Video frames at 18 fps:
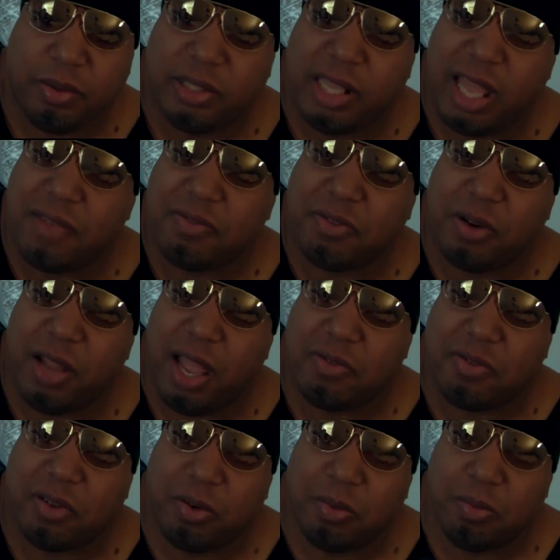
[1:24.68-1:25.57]

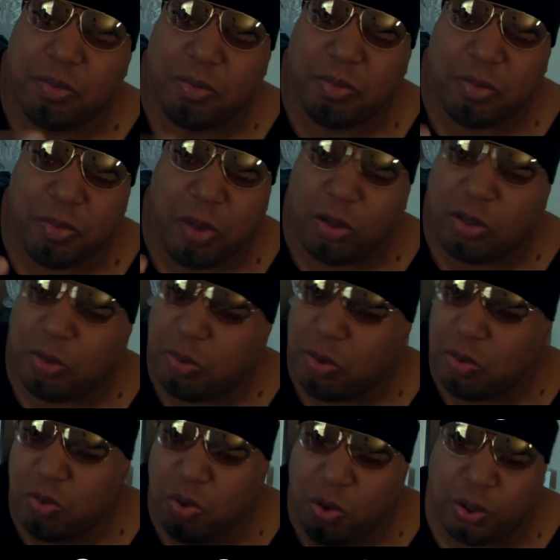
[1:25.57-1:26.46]
after
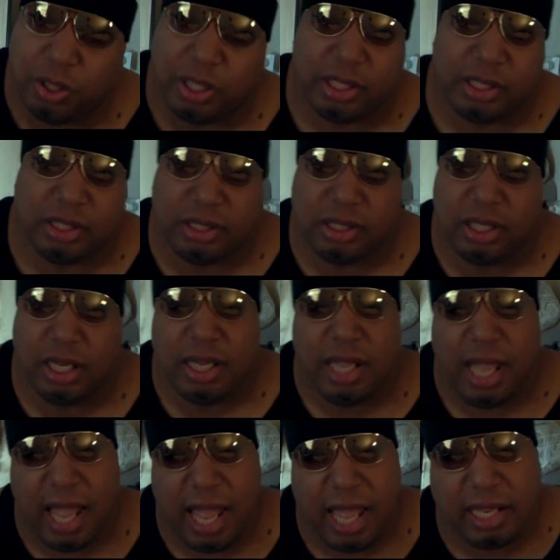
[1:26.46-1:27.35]
multiple warnings,
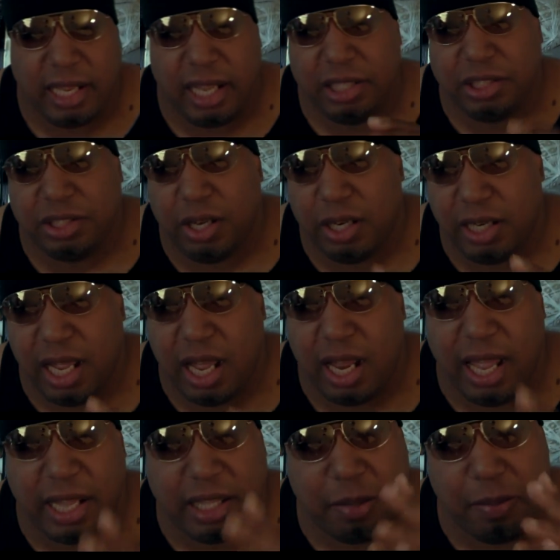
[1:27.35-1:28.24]
they shot
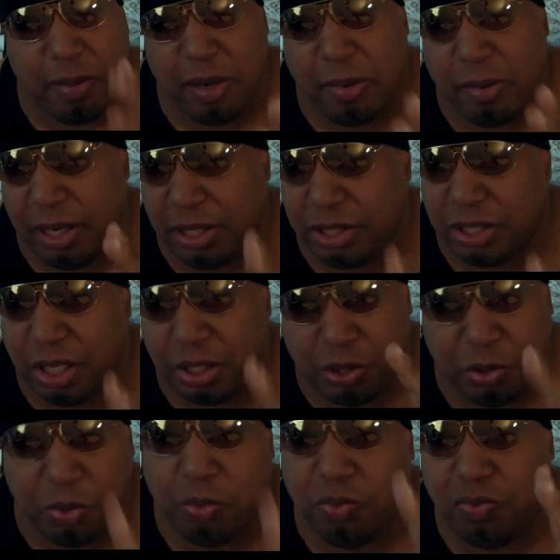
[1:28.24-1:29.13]
down, at the minimum, they
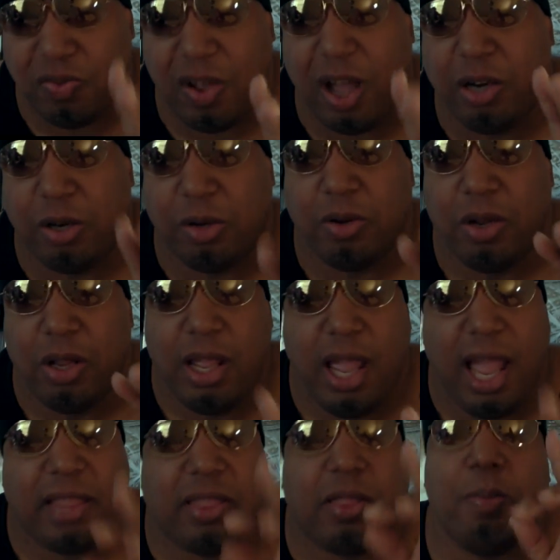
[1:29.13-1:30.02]
shot two fighter,
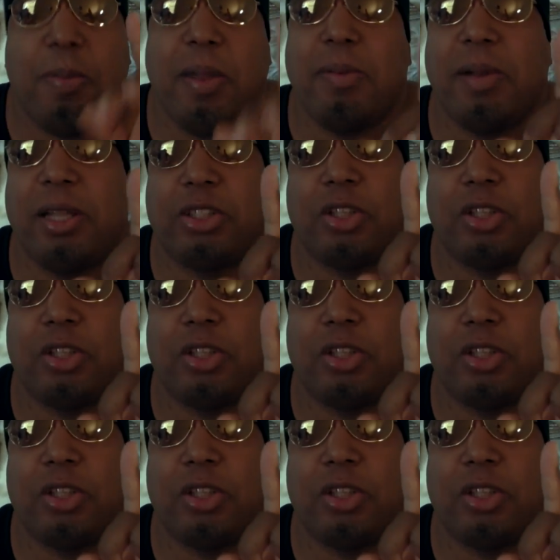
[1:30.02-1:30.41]
at the minimum, they